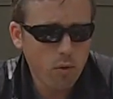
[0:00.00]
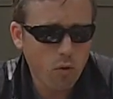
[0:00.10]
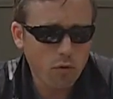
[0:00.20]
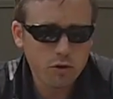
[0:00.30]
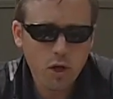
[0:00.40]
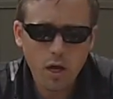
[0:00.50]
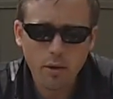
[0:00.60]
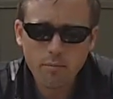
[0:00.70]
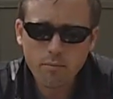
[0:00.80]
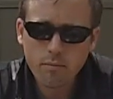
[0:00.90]
Over
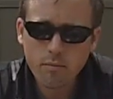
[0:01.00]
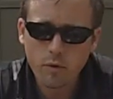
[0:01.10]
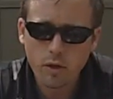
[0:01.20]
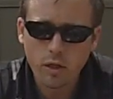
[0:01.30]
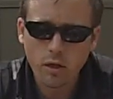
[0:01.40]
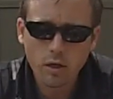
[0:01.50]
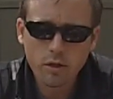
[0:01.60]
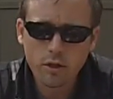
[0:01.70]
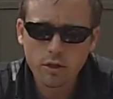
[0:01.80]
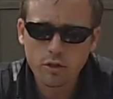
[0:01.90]
time, the
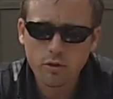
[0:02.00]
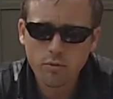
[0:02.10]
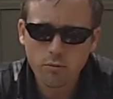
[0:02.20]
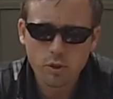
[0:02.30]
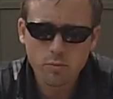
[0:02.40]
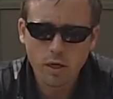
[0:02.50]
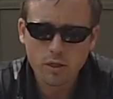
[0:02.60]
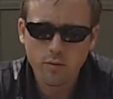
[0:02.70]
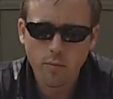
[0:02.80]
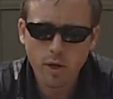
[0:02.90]
unconditioned
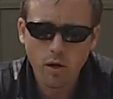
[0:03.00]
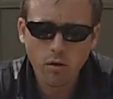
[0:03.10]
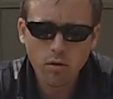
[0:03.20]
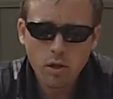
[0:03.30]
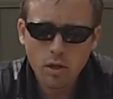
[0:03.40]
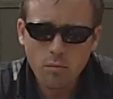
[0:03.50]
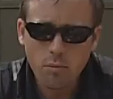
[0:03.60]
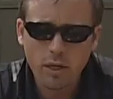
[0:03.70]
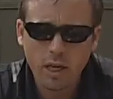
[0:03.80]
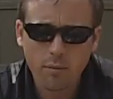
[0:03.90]
response of a bell
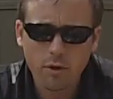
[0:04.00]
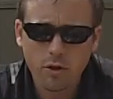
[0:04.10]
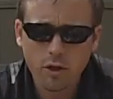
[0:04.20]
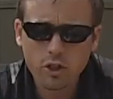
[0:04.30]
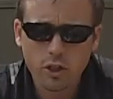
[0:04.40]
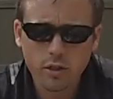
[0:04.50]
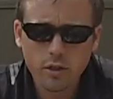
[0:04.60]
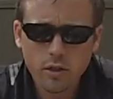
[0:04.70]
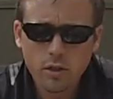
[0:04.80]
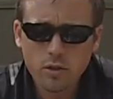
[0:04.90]
became conditioned
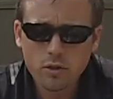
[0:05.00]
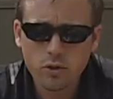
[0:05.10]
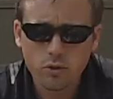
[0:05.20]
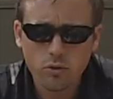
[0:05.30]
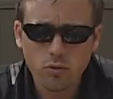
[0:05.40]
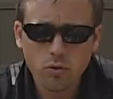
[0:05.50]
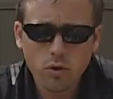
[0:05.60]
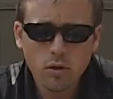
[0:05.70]
to